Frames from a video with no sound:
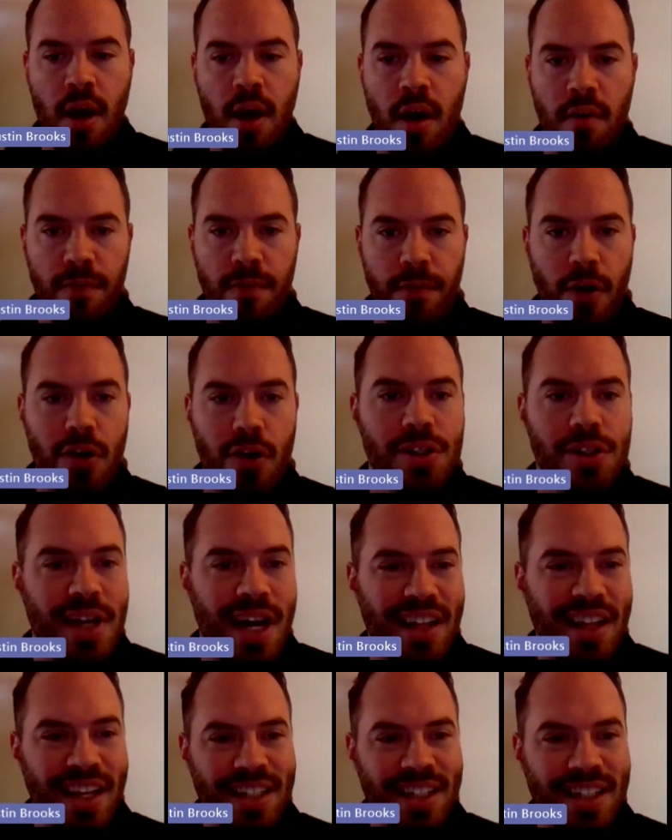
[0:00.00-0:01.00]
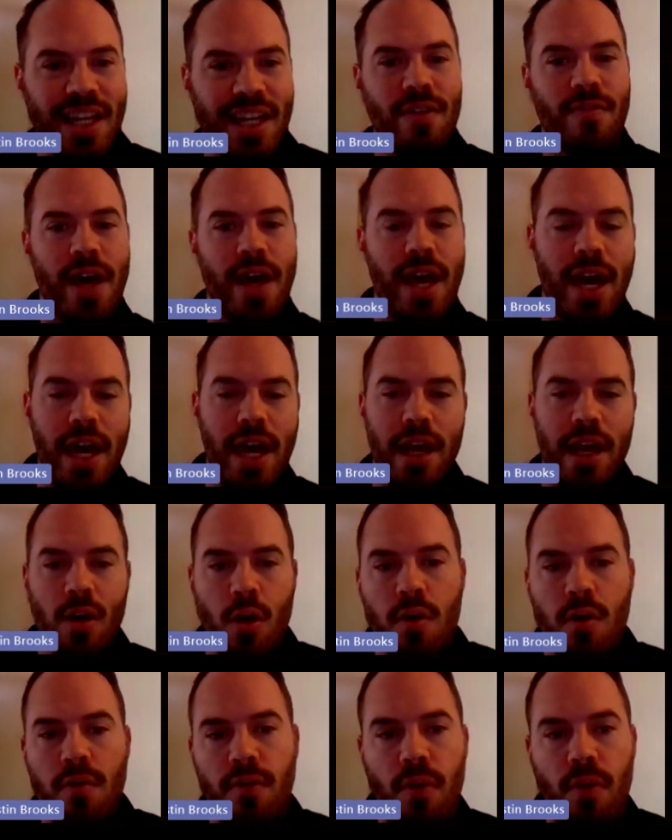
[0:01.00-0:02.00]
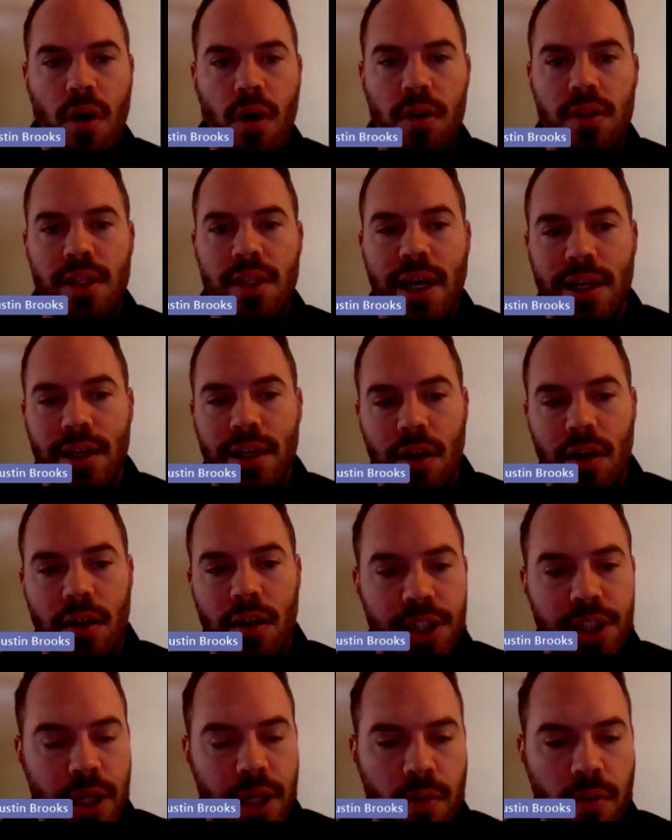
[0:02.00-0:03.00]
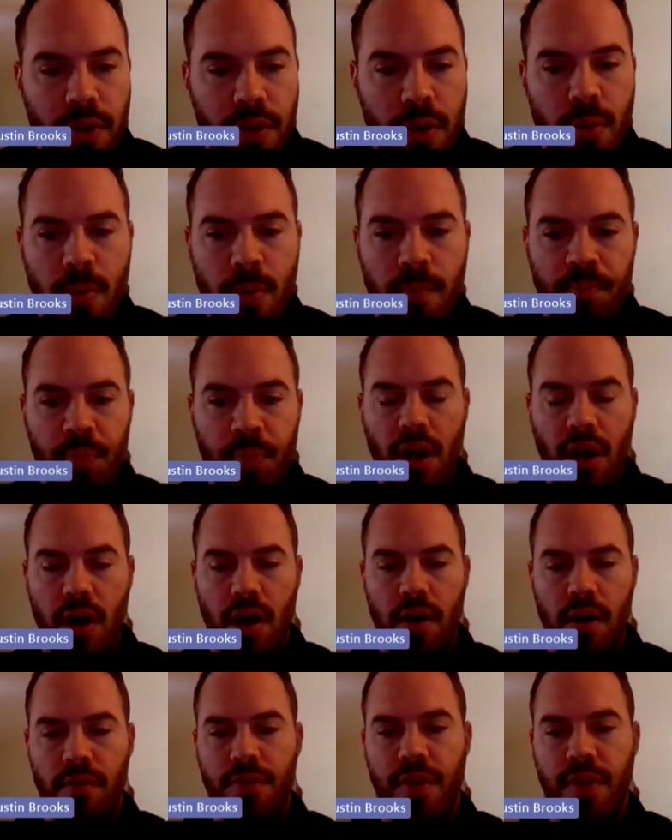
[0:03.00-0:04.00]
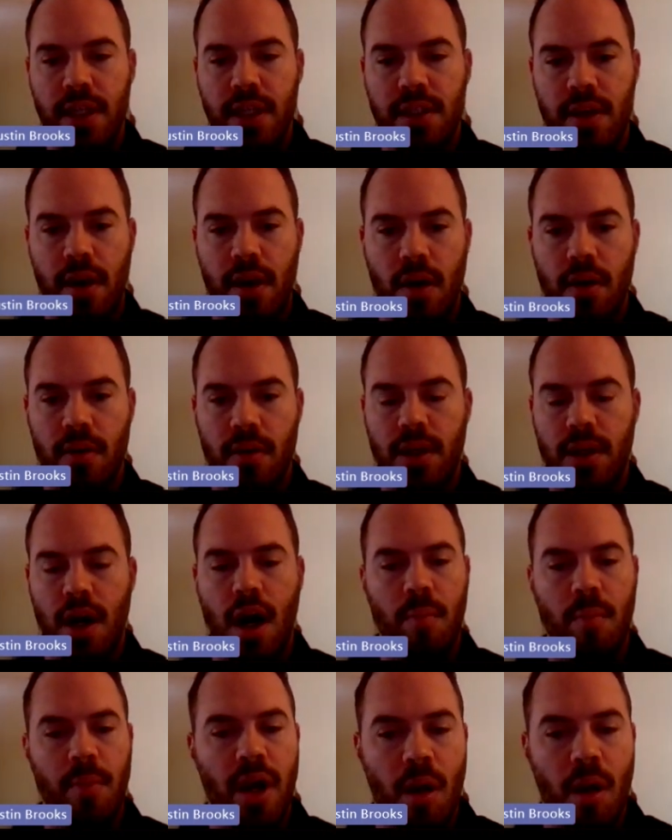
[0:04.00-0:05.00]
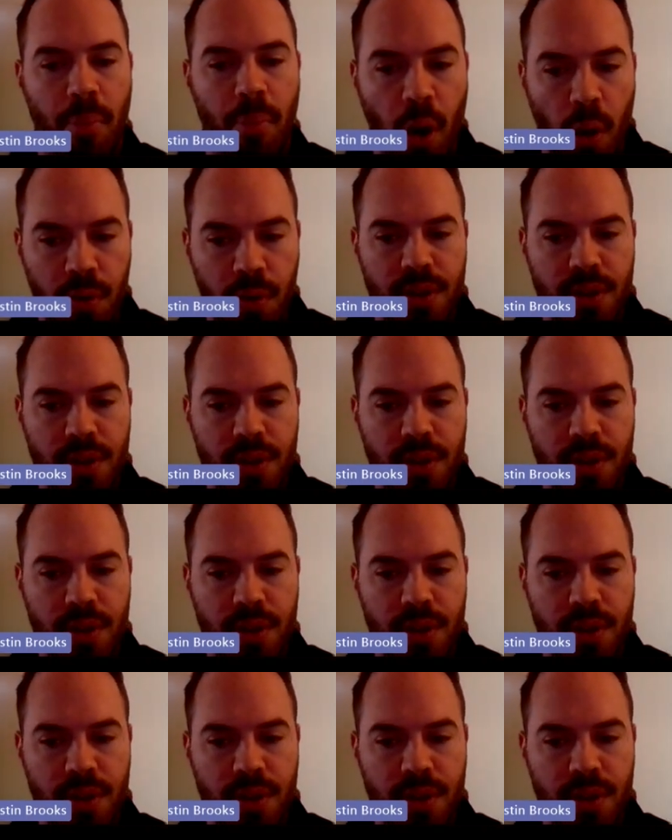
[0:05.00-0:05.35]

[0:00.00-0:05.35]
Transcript: First, I like to give a overall technology review of things that are common on both